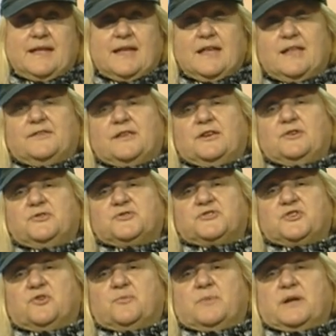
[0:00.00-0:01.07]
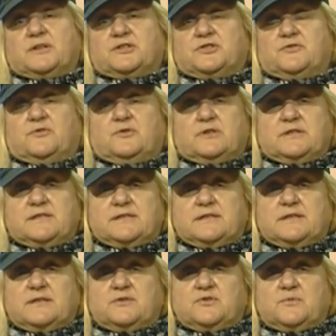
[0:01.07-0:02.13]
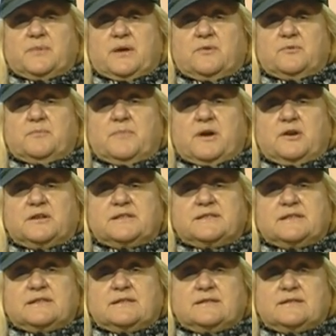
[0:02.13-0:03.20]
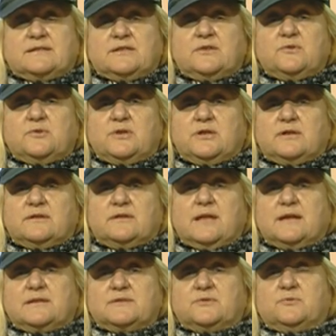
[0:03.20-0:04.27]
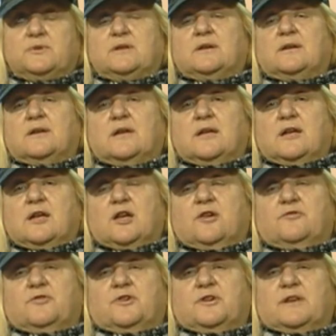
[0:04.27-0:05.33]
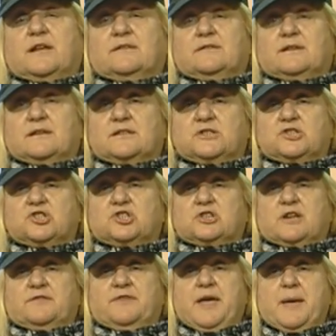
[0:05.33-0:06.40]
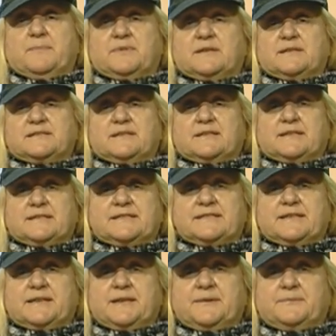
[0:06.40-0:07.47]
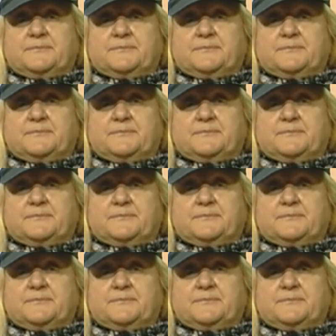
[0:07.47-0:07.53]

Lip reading: Thank you so much for listening to my remarks, and see you here next week for another edition of Happiness in the City.